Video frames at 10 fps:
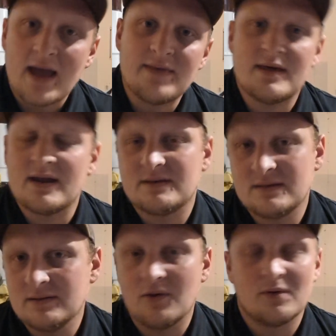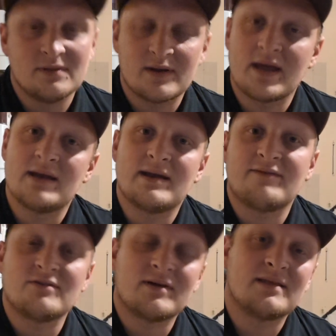and then I go and look at it
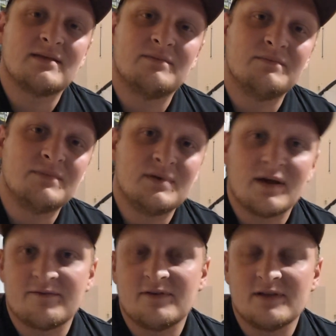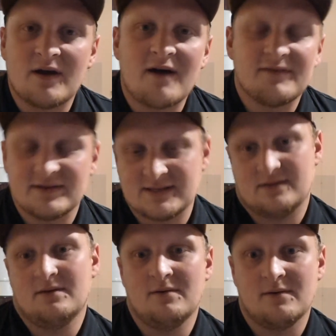after I get the nut fully off, and it's
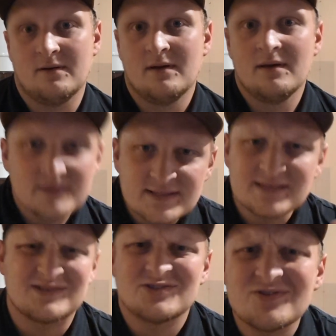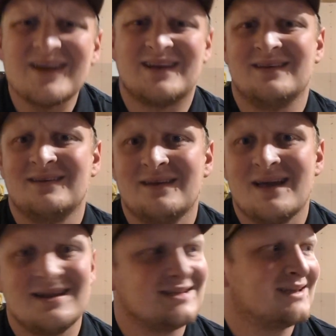like, oh, this thing's a street.
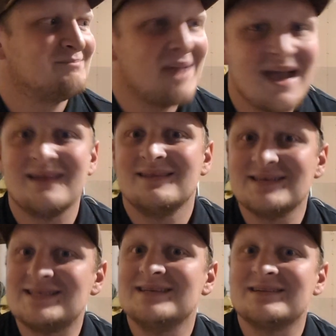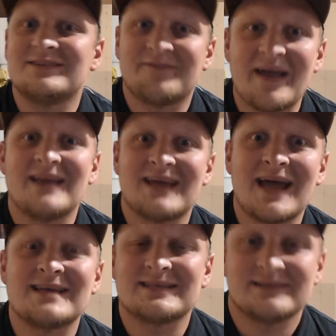And it's like, man, this steel is
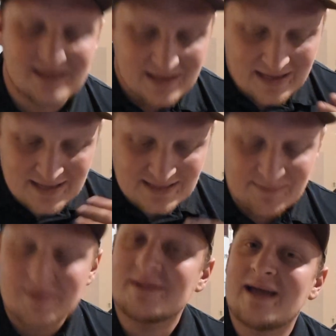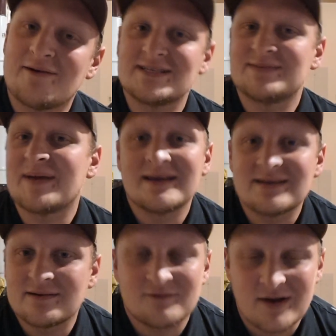fantastic. Like, typically I was expecting
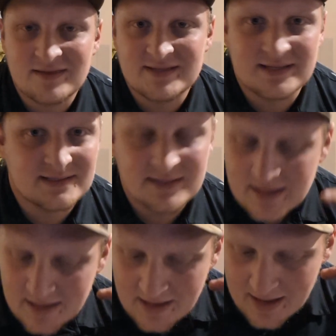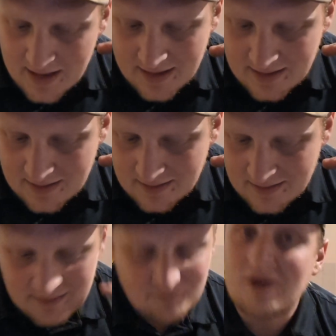to have wrecked these things, and
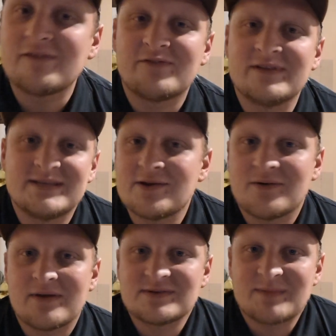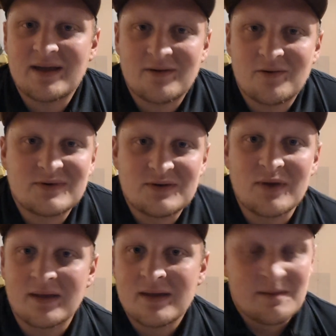rightfully so. It was my own
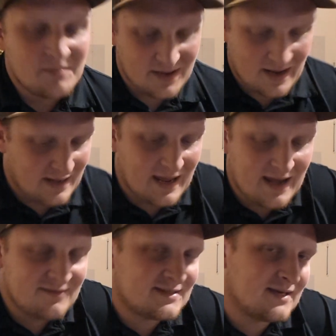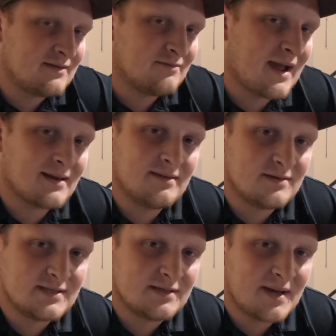doing, but I can't even say the wreck.
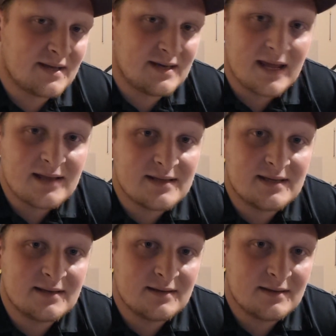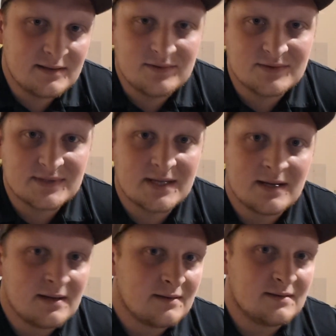They're still my daily used
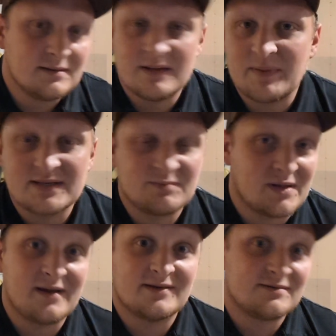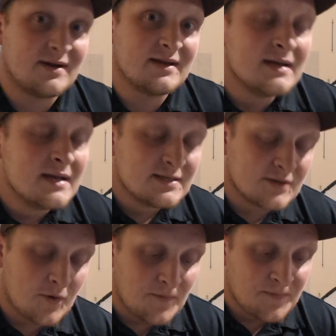Knipex pliers, right?
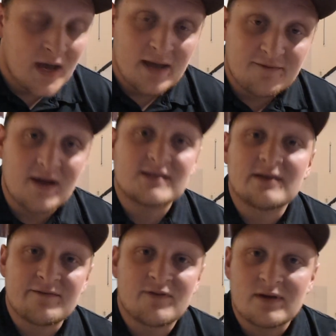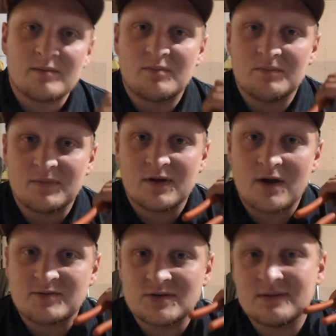So if you guys are looking for a good
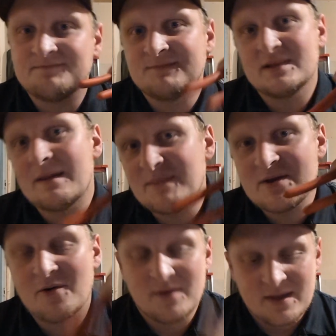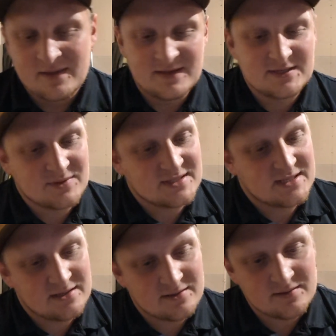option, let me know. These ones
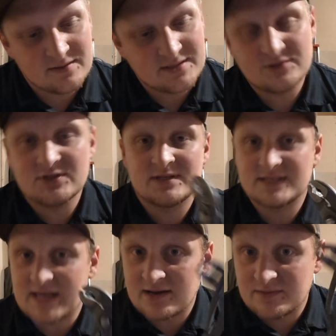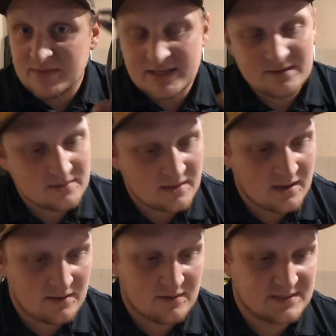here, these are just the standard mini
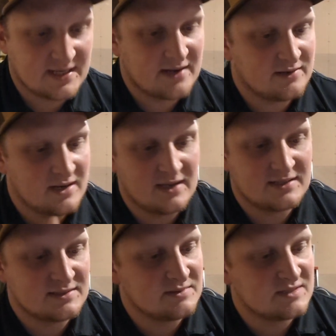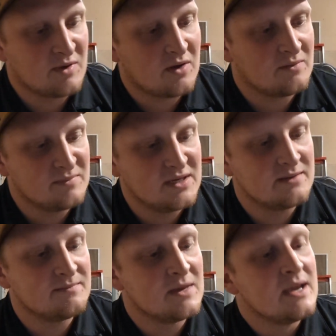or standard small
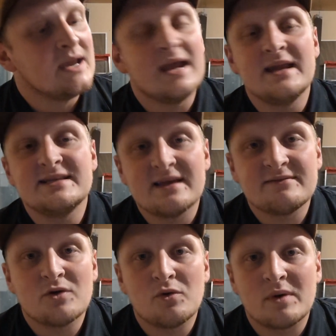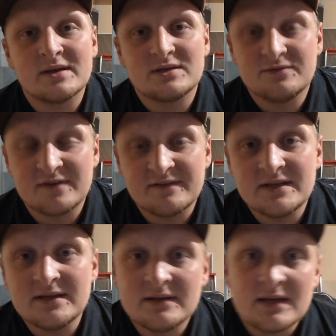medium, 8701
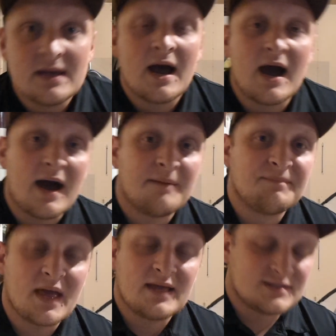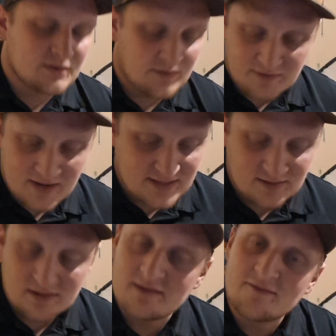250. And so if you guys
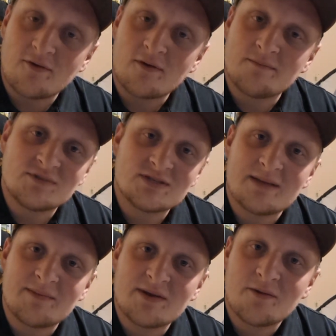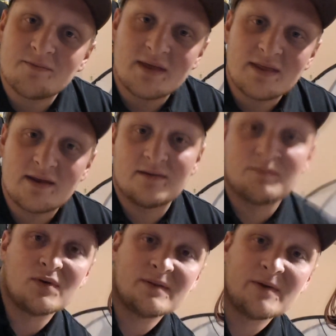are looking for them, just let me know, and then I'll
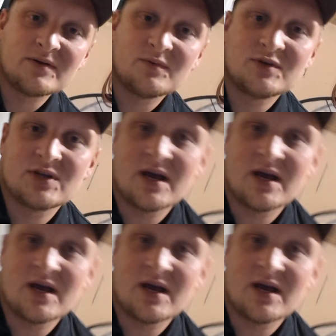point them out to what you